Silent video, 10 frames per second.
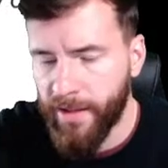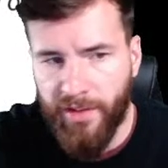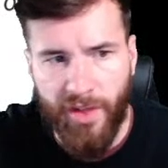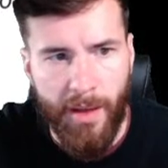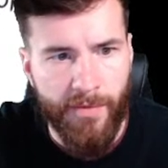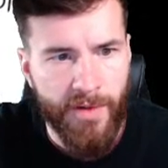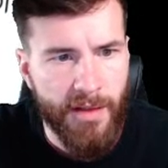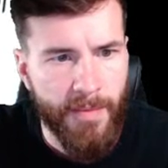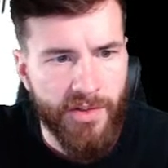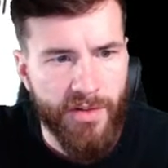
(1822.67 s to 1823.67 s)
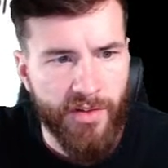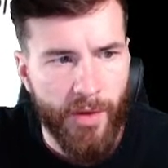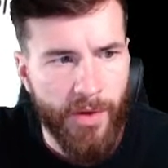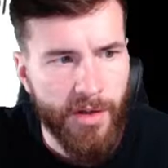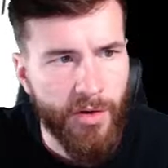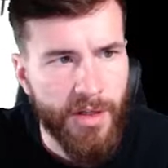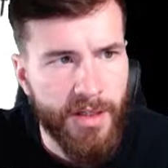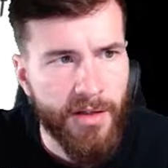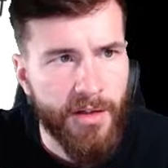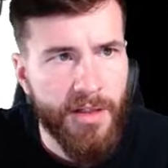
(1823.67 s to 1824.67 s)
next slide. I forgot to mention this. I wanted to go to
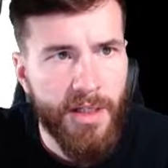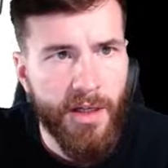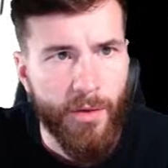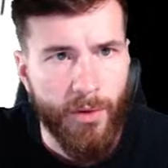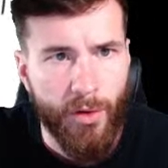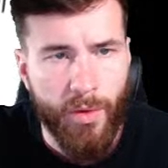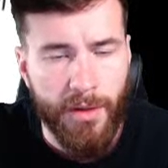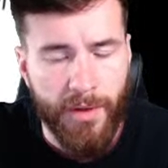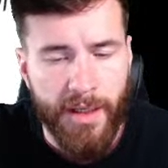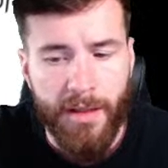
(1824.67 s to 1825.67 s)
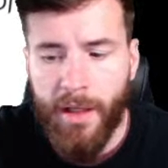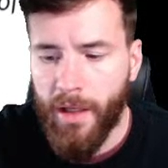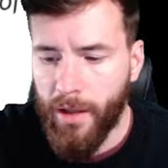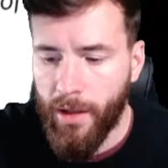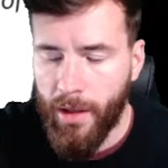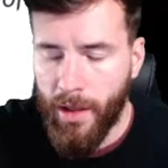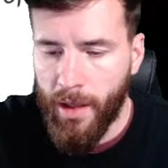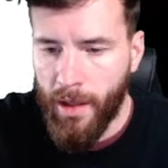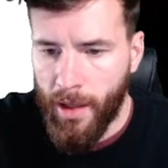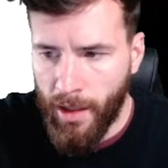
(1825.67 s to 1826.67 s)
here real quick, right?
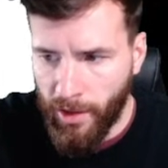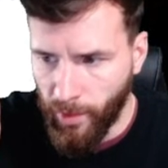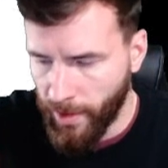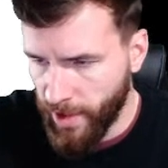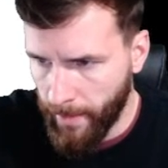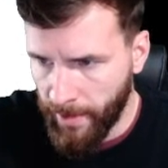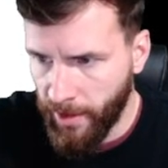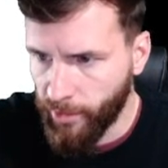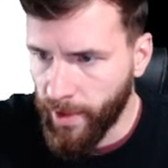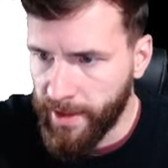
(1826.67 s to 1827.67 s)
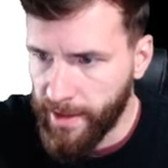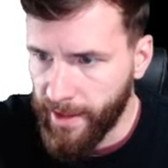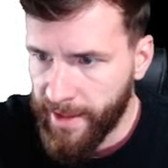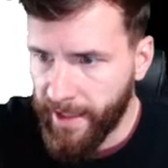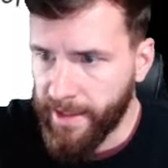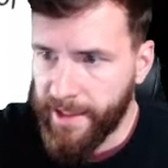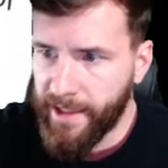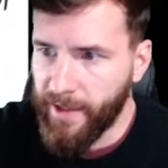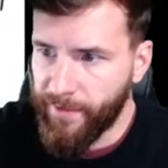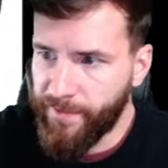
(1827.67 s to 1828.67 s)
Because I want to talk about this, right? Again,
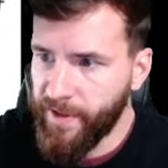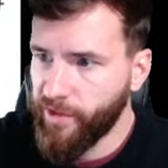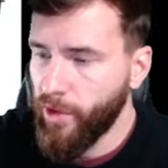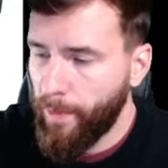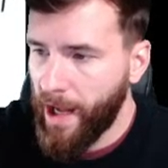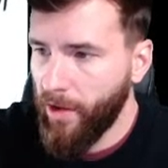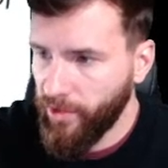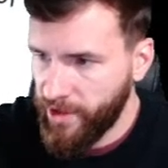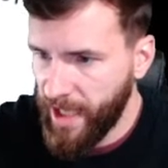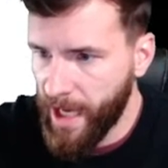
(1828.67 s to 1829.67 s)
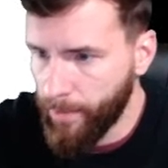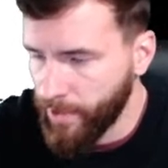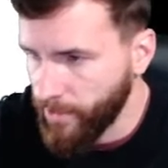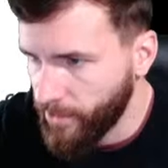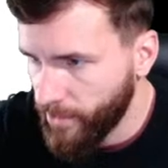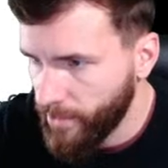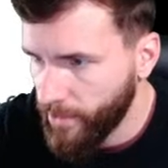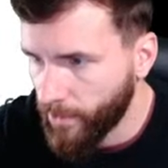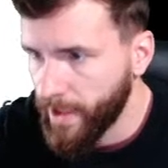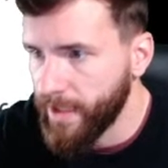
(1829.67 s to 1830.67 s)
if fiscal policy happens,
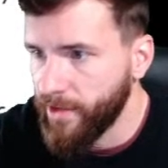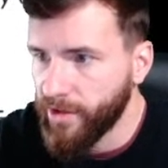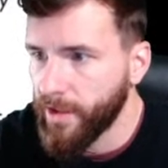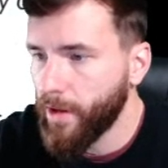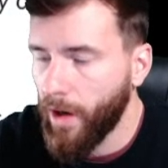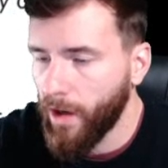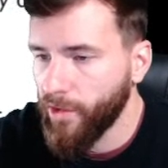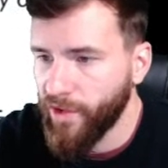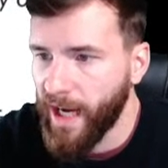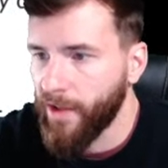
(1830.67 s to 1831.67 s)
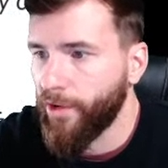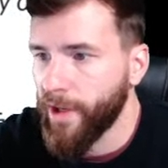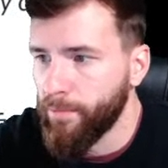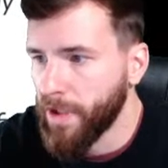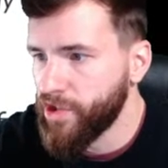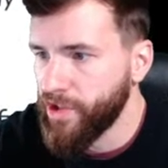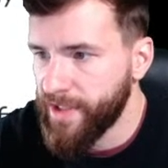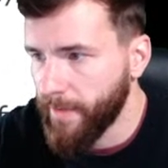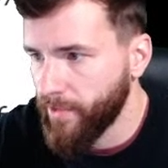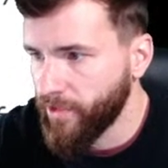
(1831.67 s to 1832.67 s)
right, it's going to cause either a budget
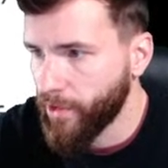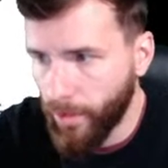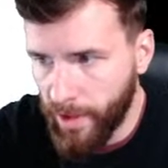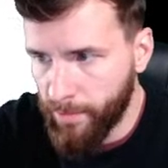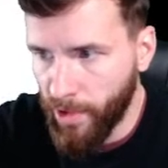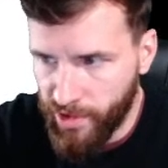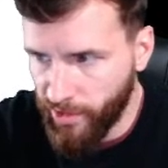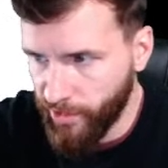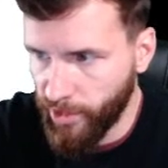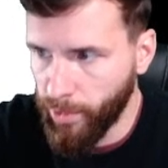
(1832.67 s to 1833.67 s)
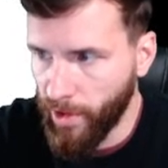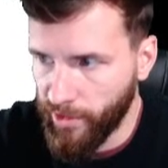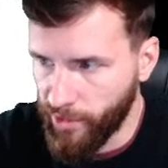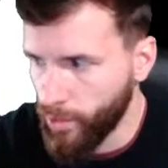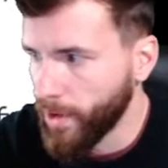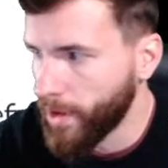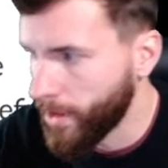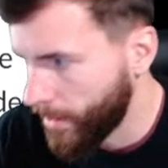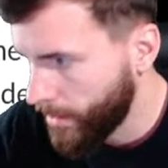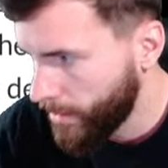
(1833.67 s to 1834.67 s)
deficit or a budget surplus to
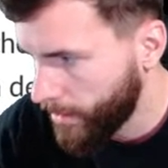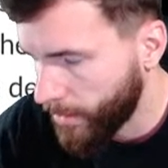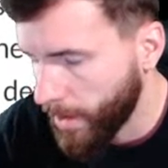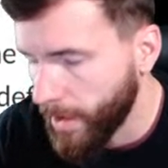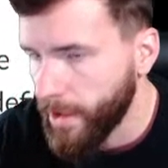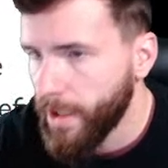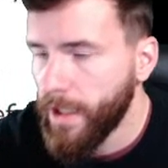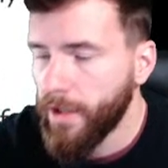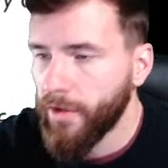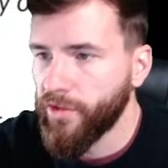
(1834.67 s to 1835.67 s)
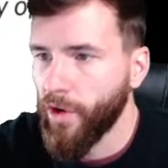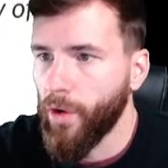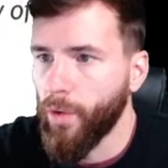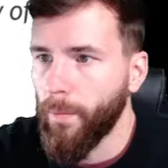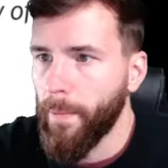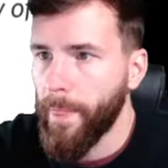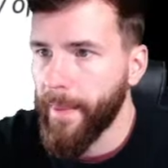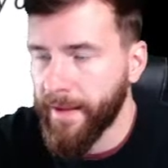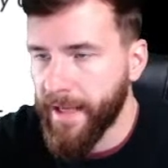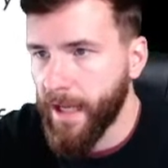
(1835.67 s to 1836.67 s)
occur, right? So
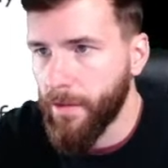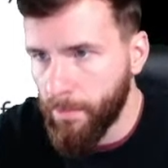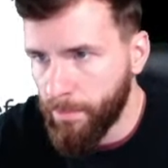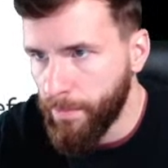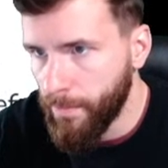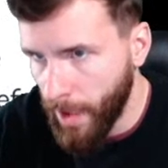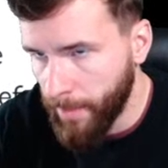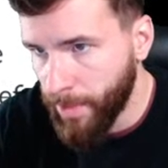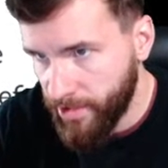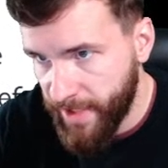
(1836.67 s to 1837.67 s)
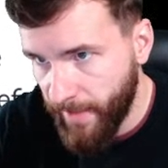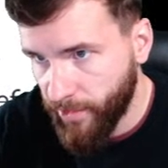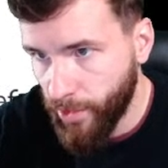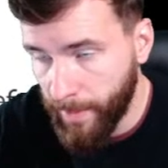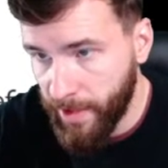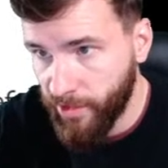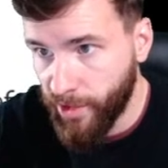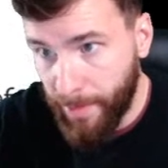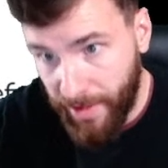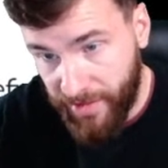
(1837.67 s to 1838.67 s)
again, a budget deficit or a budget
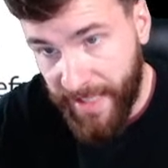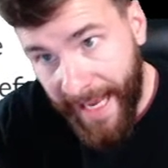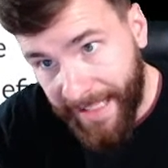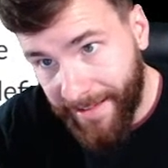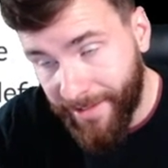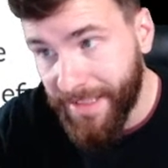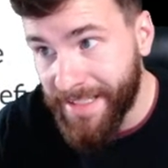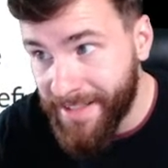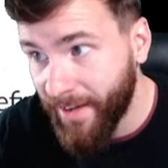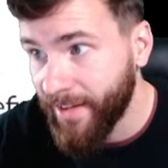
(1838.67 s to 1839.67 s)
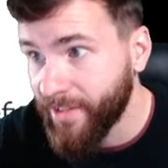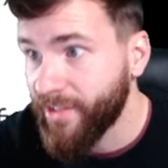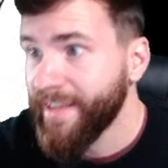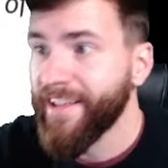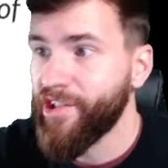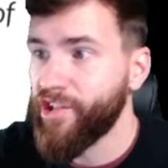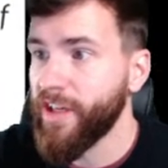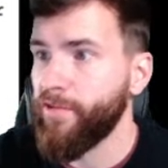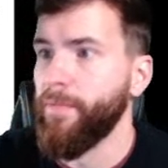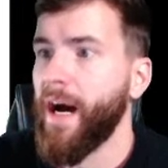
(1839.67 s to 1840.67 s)
surplus technically does
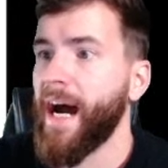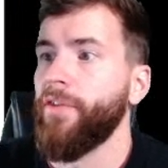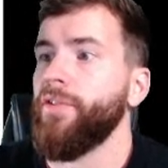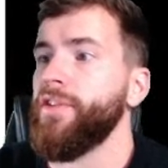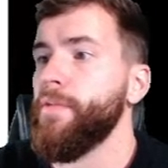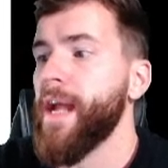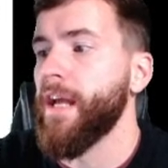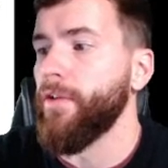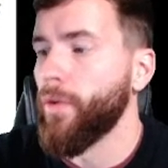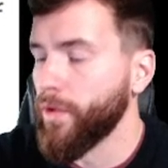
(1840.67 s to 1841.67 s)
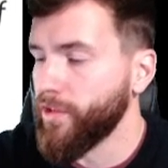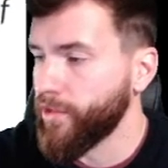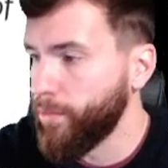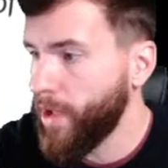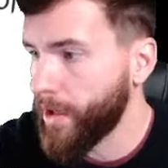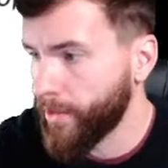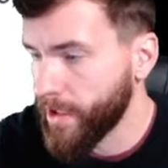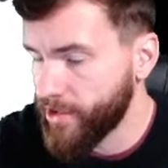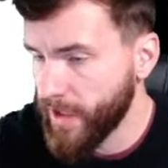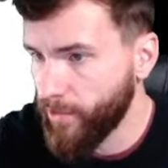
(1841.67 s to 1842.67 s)
shift either demand or supply, right?
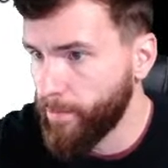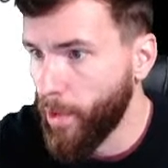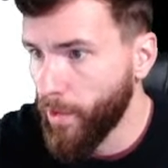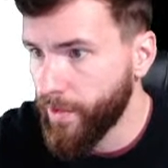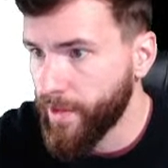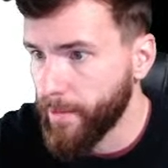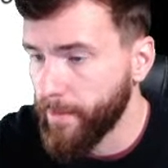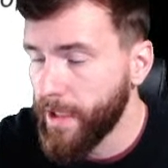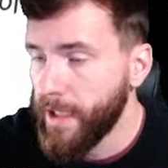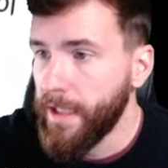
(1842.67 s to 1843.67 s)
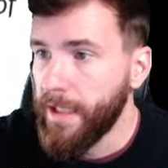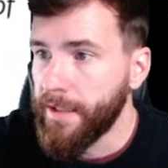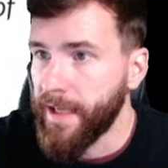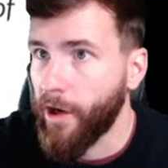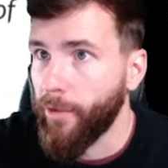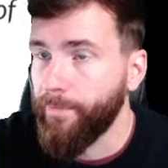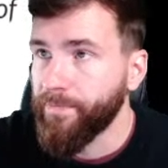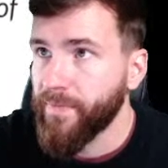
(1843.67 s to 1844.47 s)
It shifts both of them. Now,